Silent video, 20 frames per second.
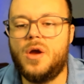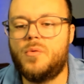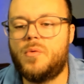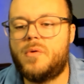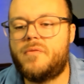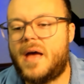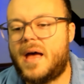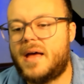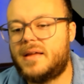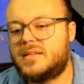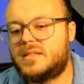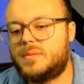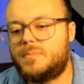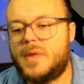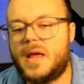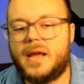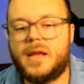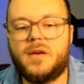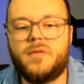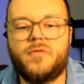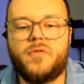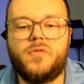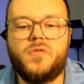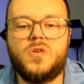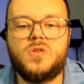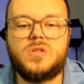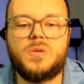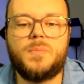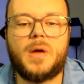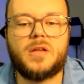We've had some negative
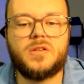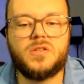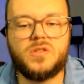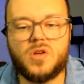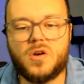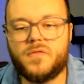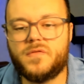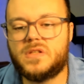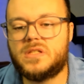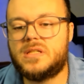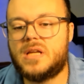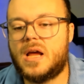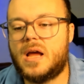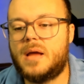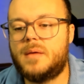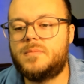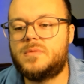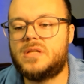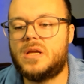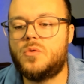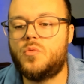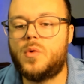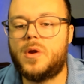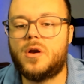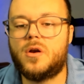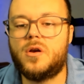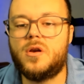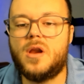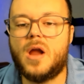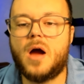reviews about service times, and we
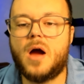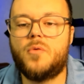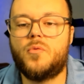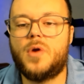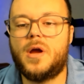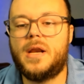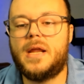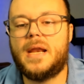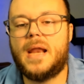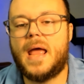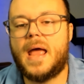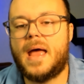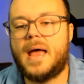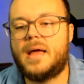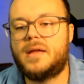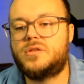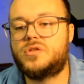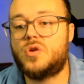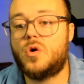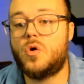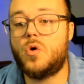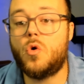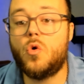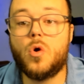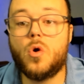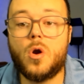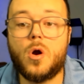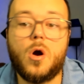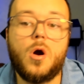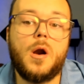are not running ads
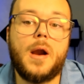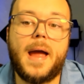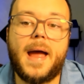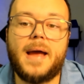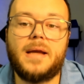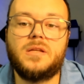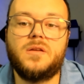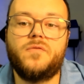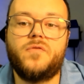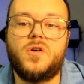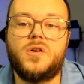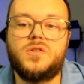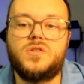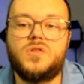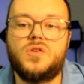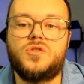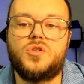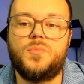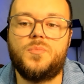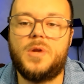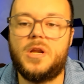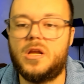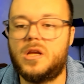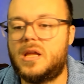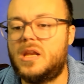or are active on social media.